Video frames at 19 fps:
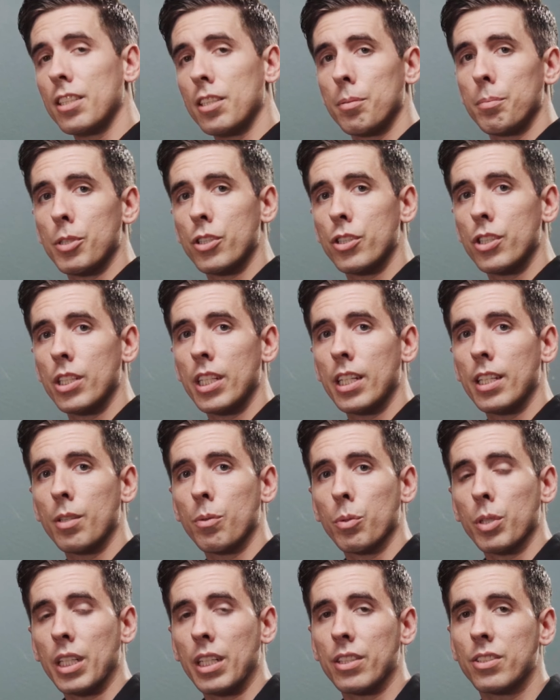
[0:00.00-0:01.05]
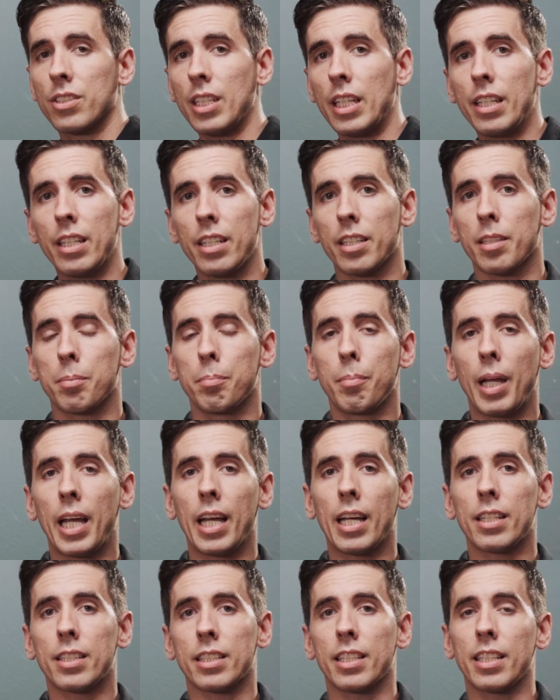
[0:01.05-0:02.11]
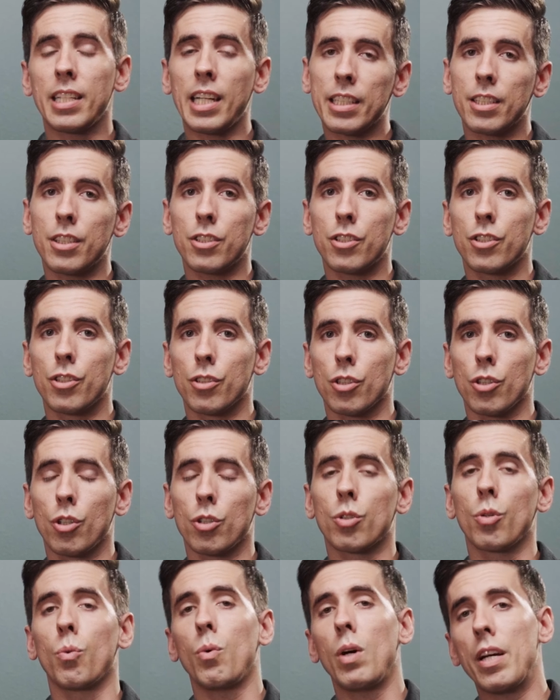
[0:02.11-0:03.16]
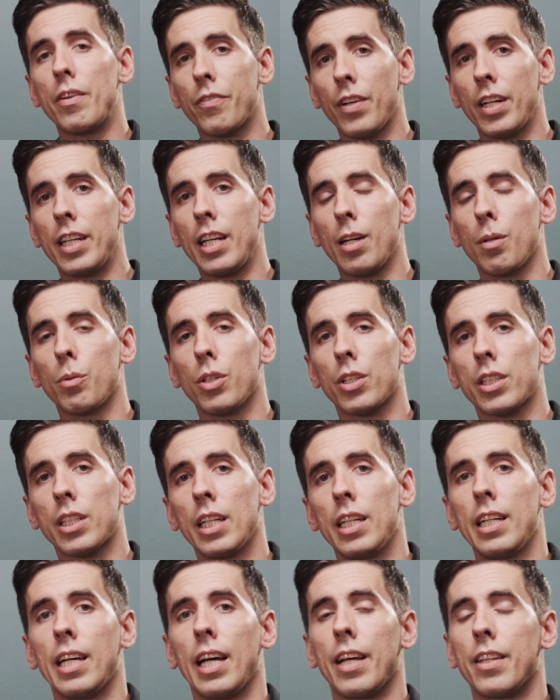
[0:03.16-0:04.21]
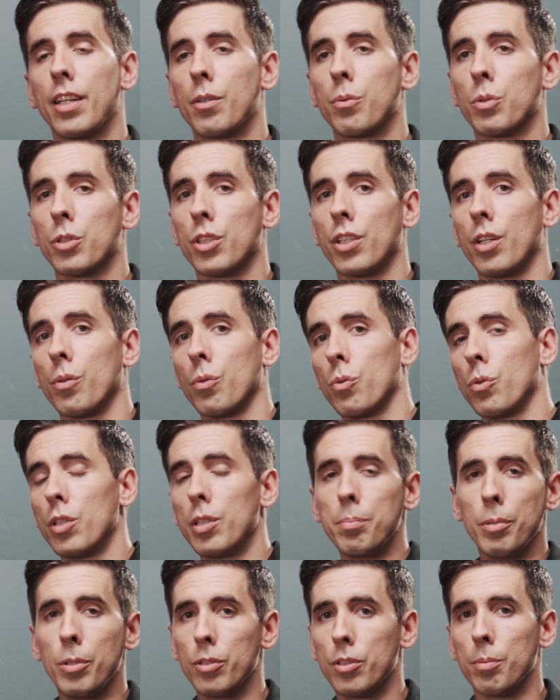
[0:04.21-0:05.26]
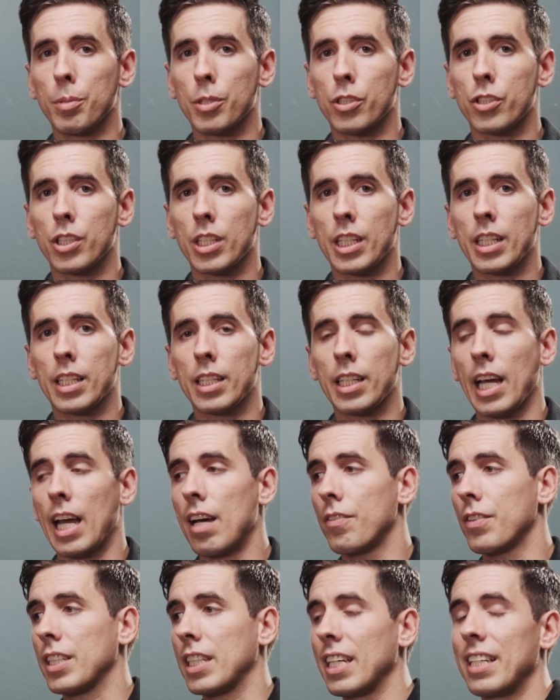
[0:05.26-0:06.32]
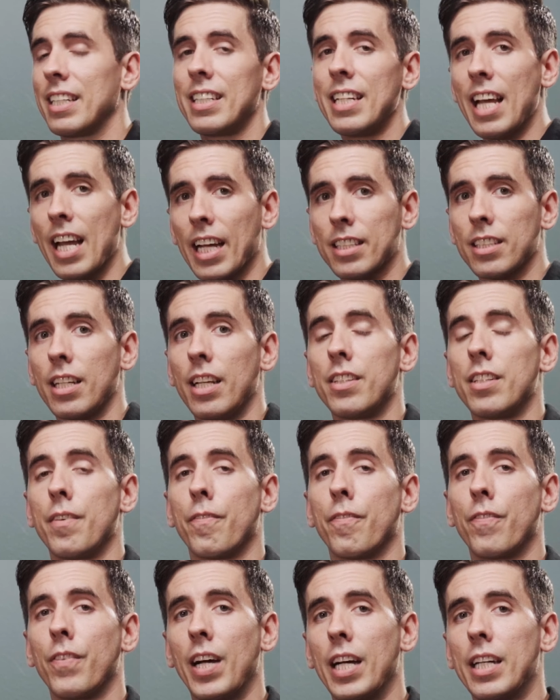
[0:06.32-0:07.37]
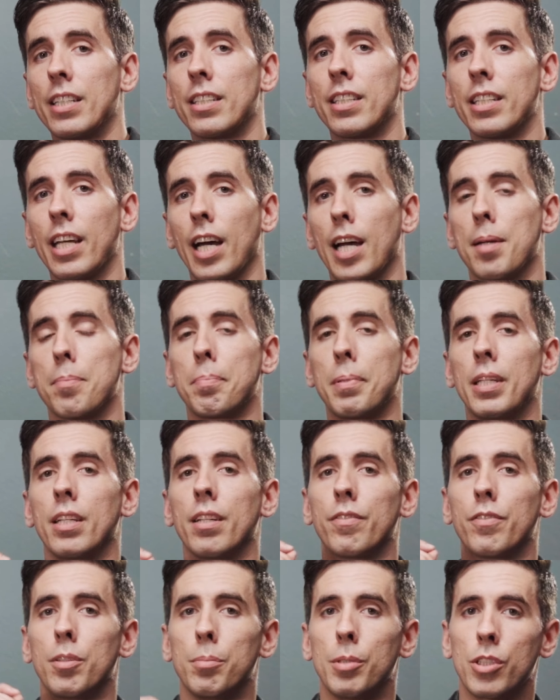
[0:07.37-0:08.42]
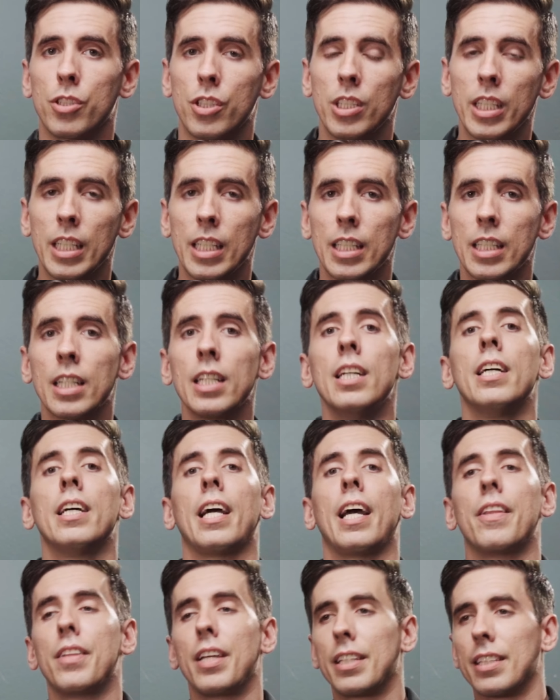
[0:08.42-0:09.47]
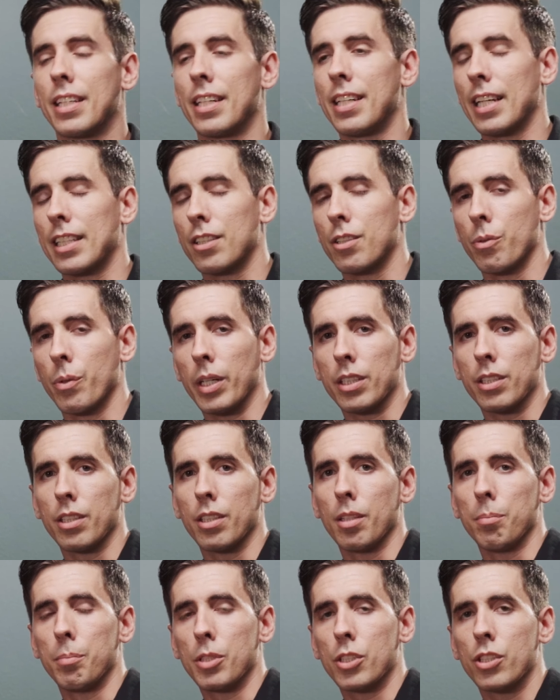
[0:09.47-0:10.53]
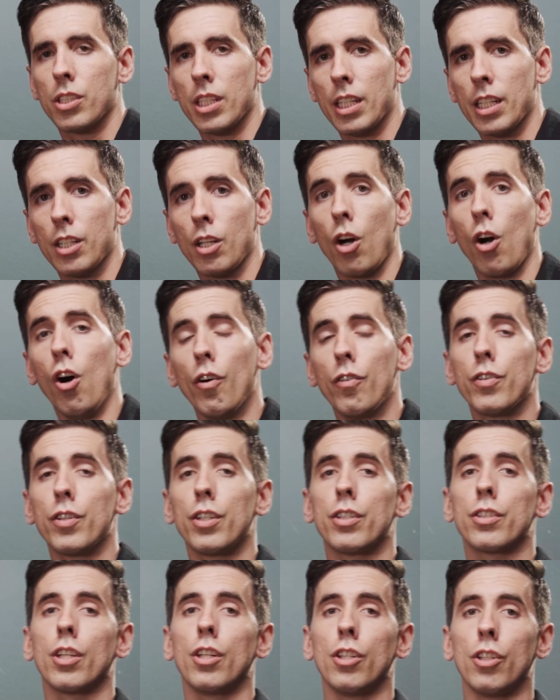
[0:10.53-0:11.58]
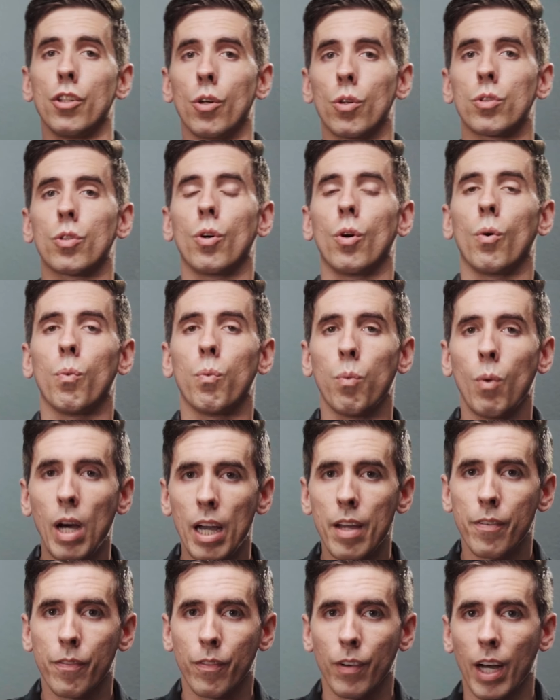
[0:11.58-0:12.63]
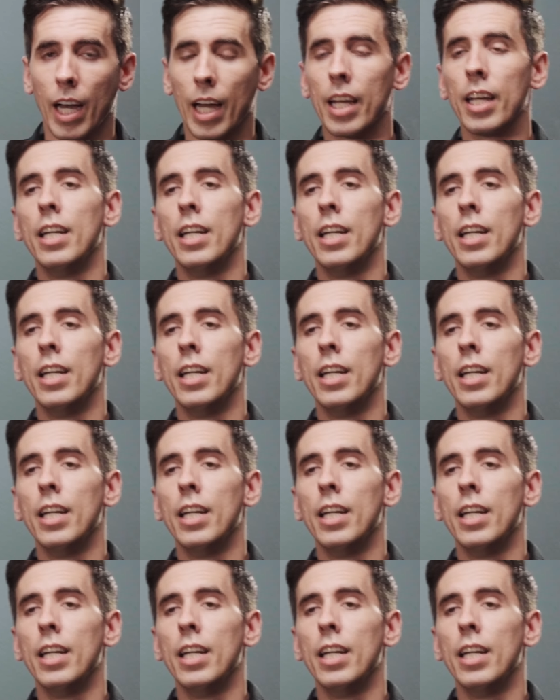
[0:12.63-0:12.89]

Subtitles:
to the machine, we're going to send it a command to connect it to your local Wi-Fi network, and then we're going to reboot the machine, have it connect, and then find the IP of the machine, and then connect directly to the machine over the local Wi-Fi.